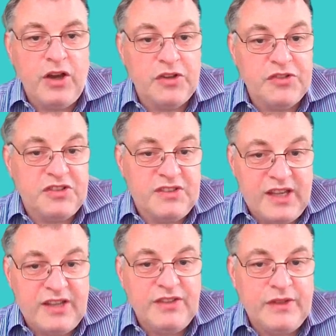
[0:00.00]
are
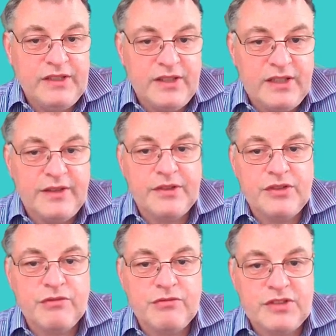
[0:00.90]
successfully delivered
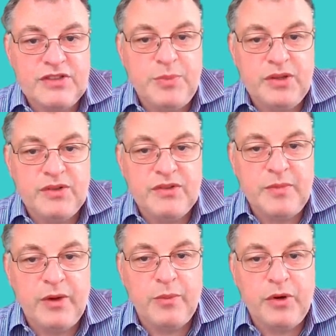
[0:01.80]
to recipients'
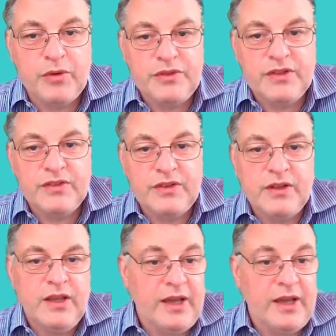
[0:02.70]
mailboxes